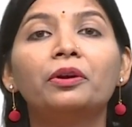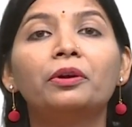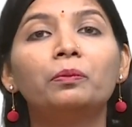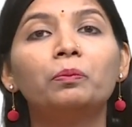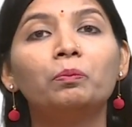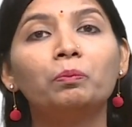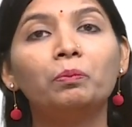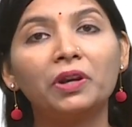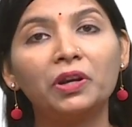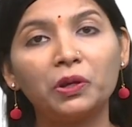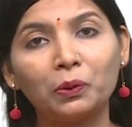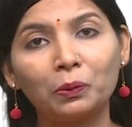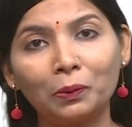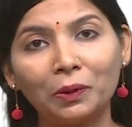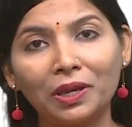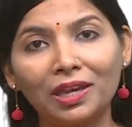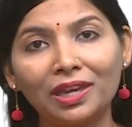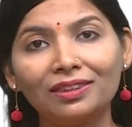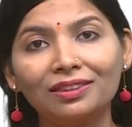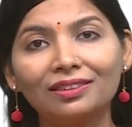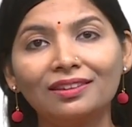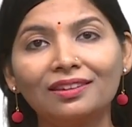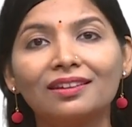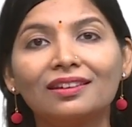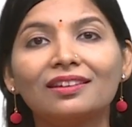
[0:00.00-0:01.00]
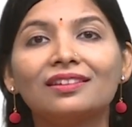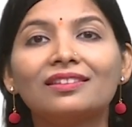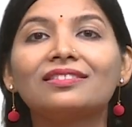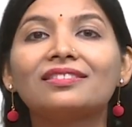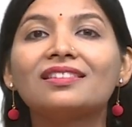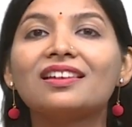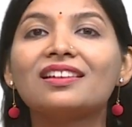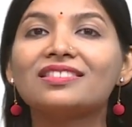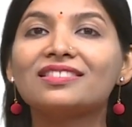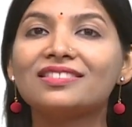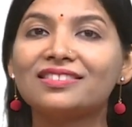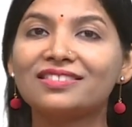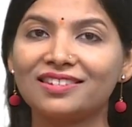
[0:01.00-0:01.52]
between the
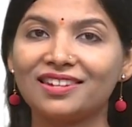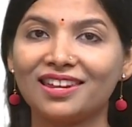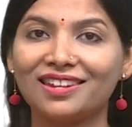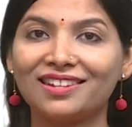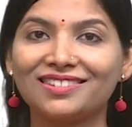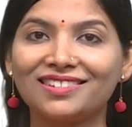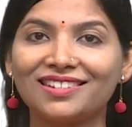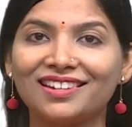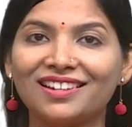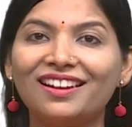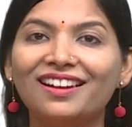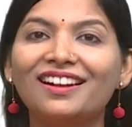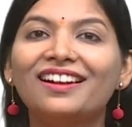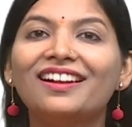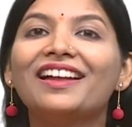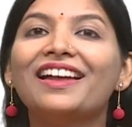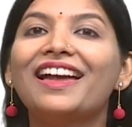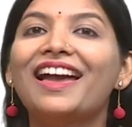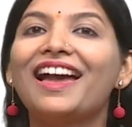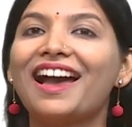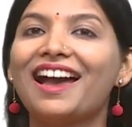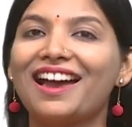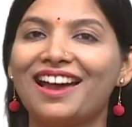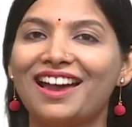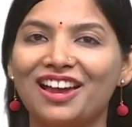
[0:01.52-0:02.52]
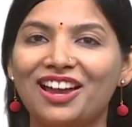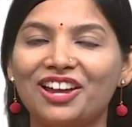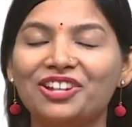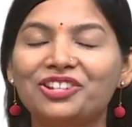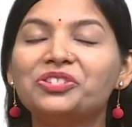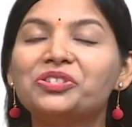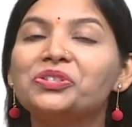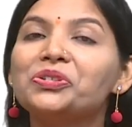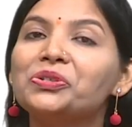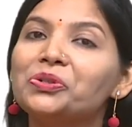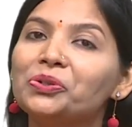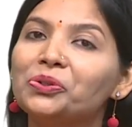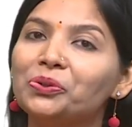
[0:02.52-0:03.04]
stator and
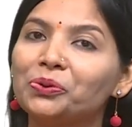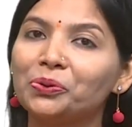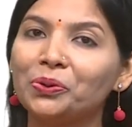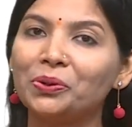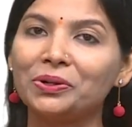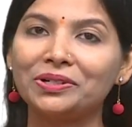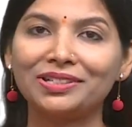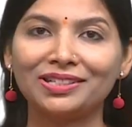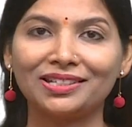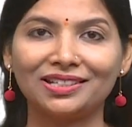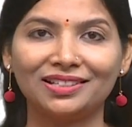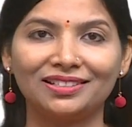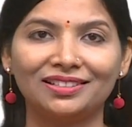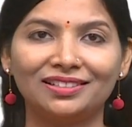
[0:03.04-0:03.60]
rotor.